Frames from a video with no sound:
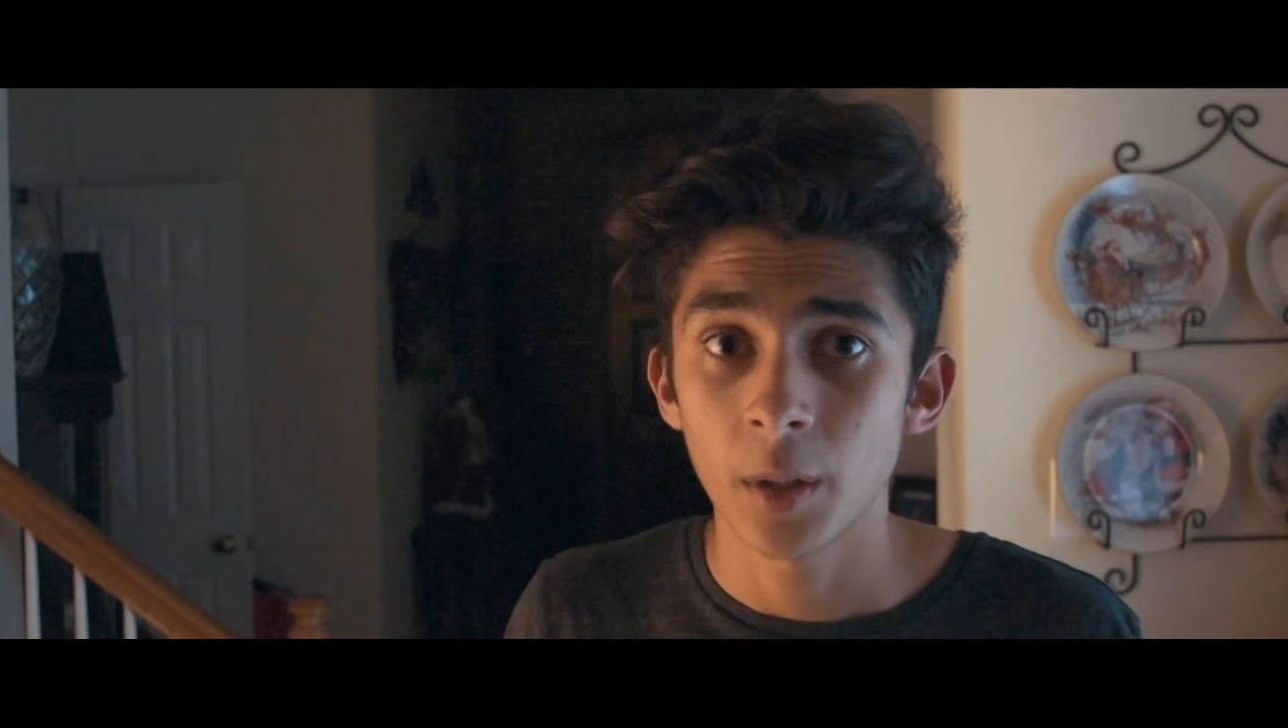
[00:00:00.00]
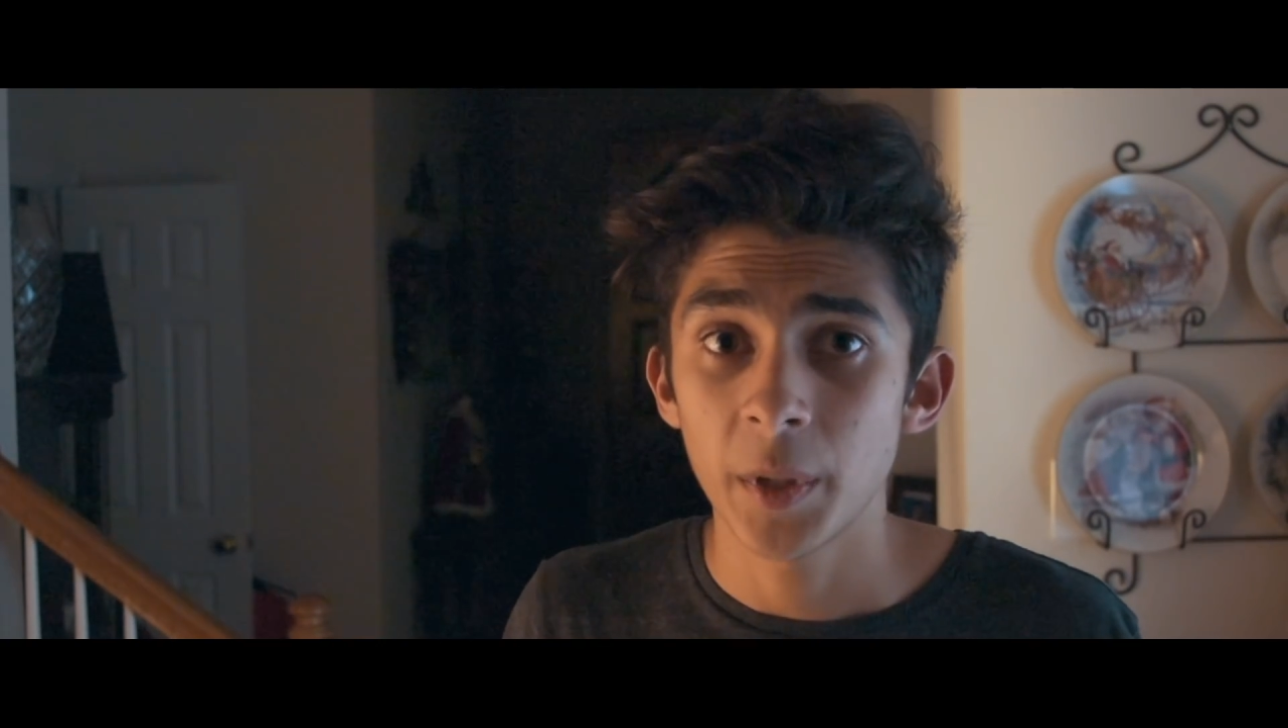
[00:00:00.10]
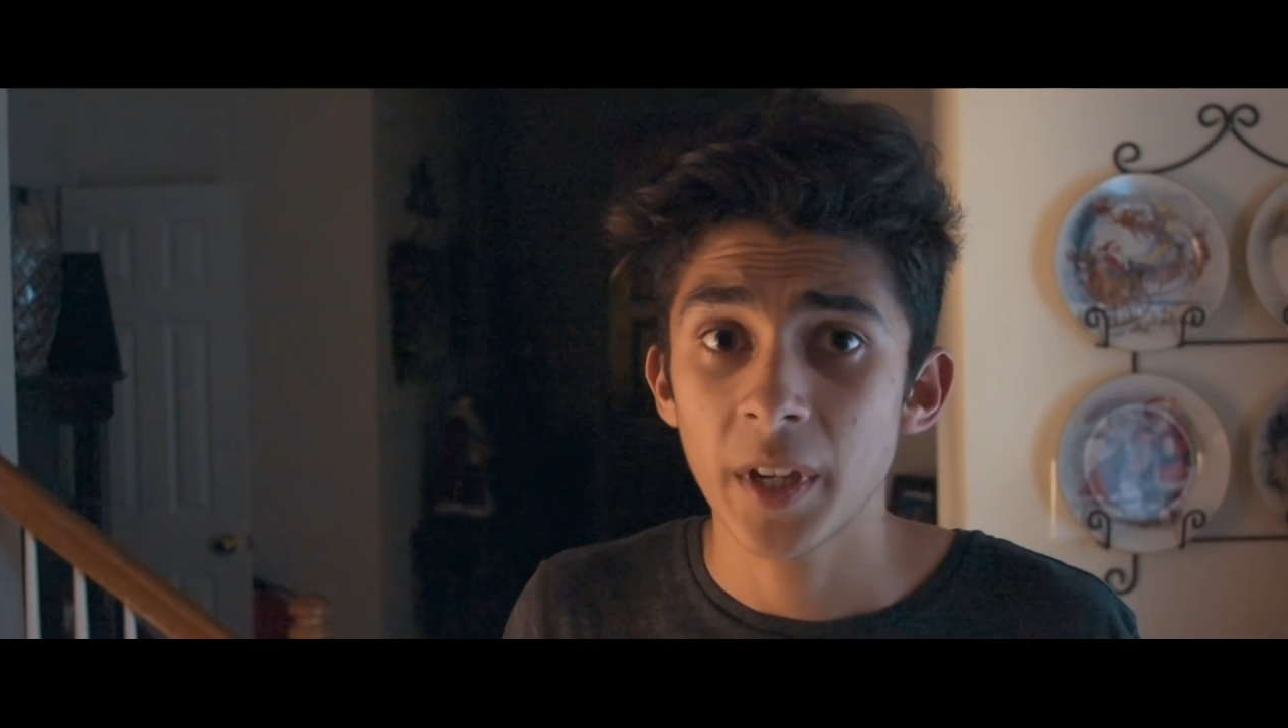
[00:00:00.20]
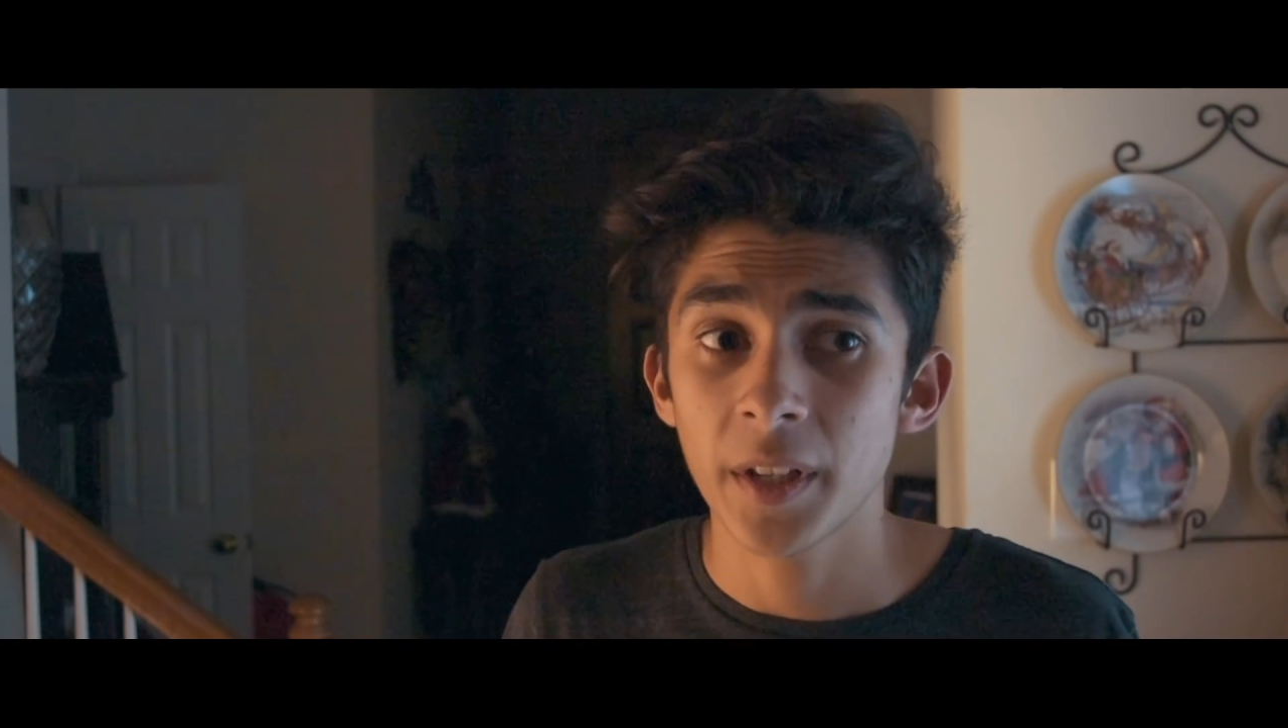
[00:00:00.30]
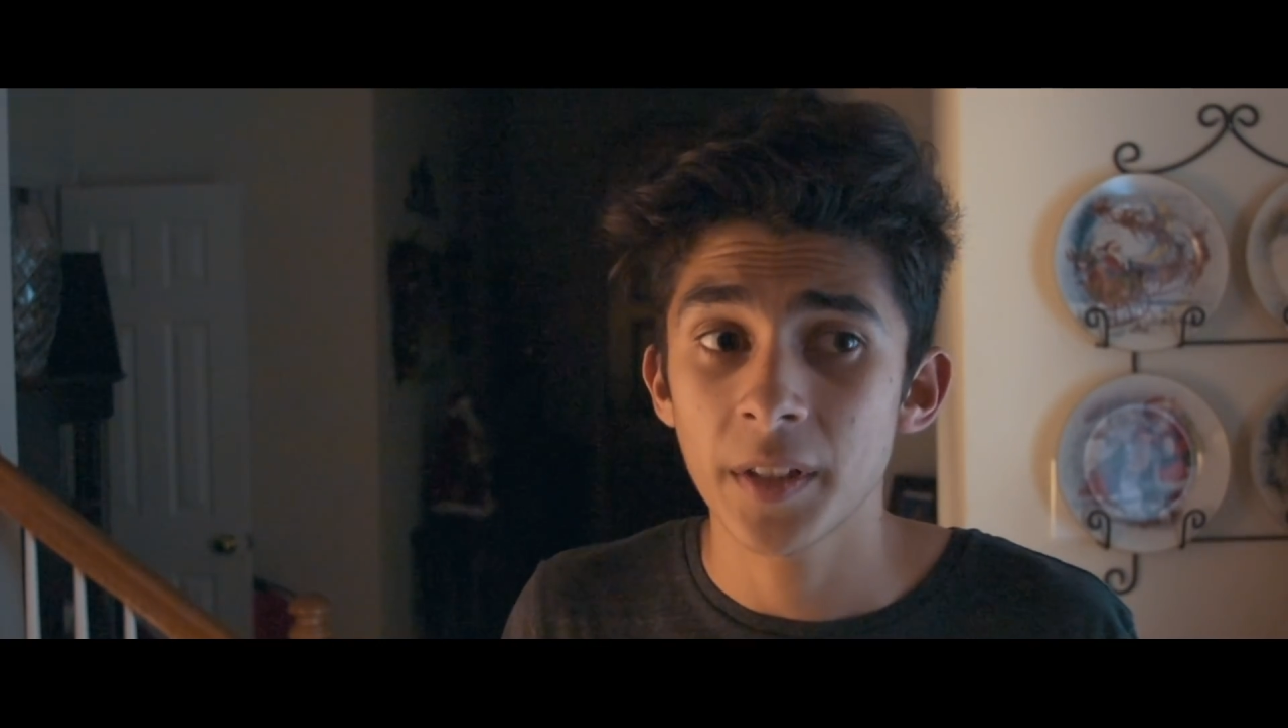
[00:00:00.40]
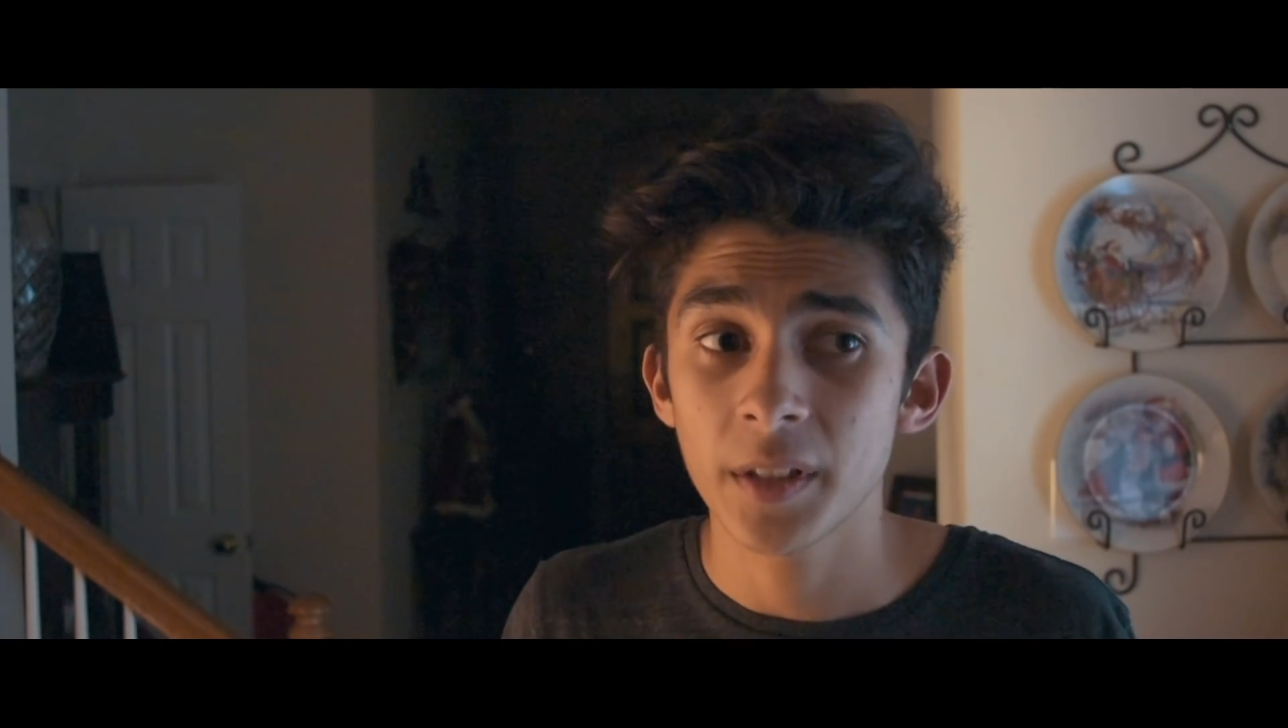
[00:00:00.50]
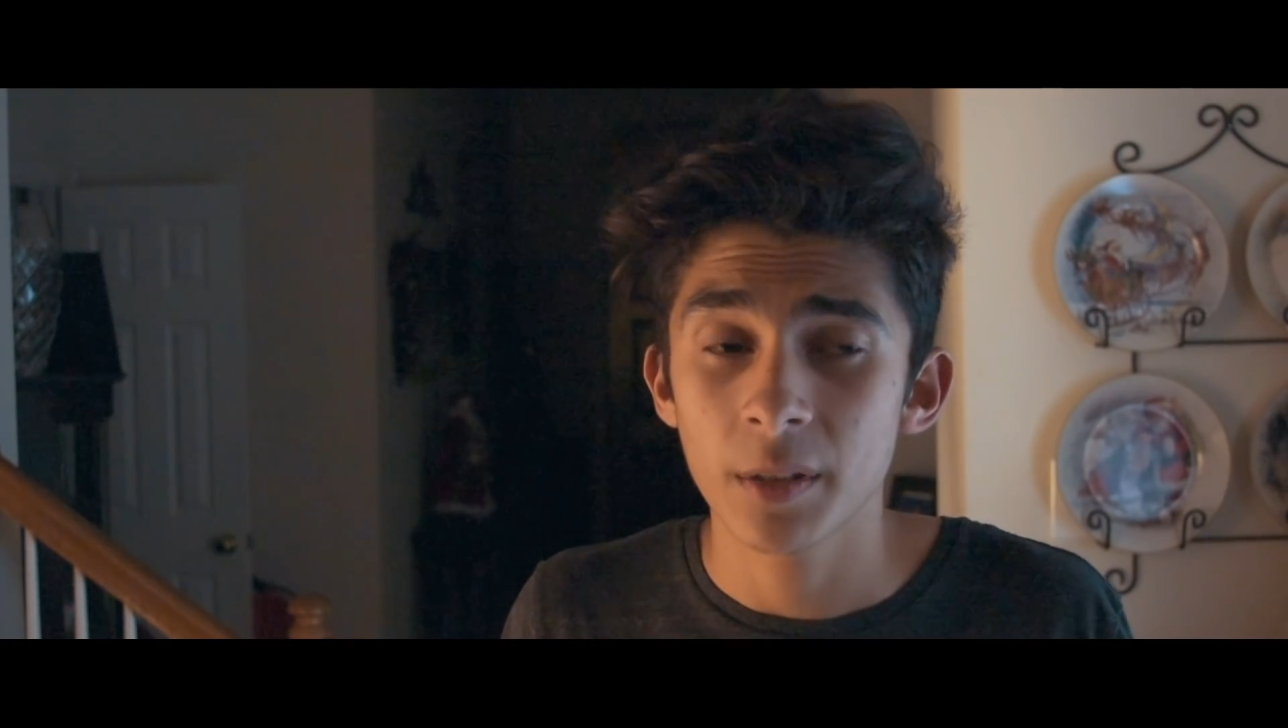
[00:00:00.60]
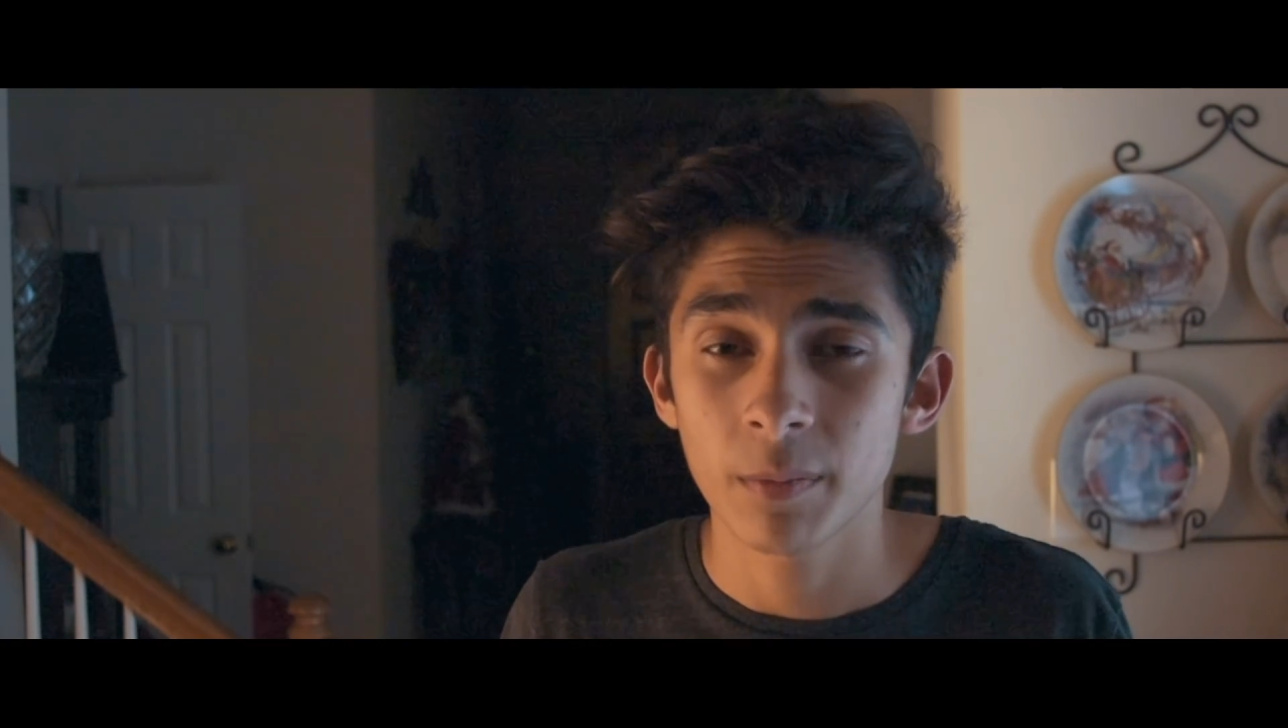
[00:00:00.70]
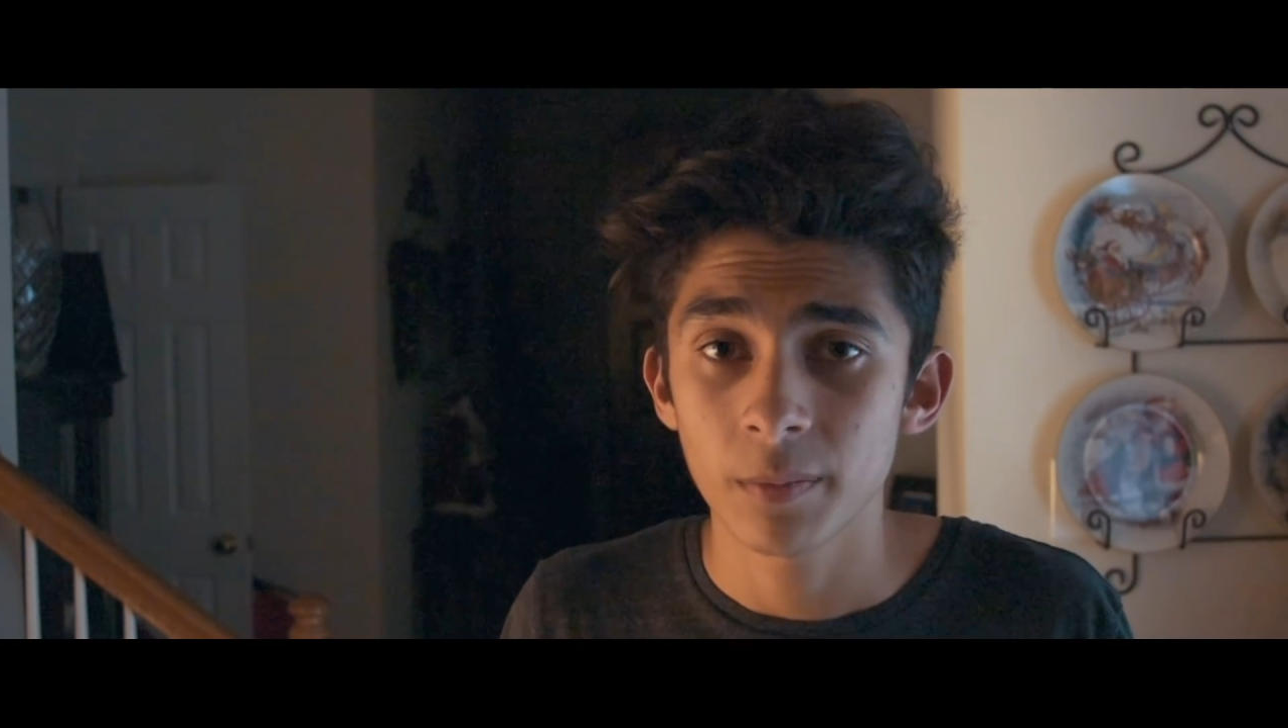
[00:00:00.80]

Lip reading: because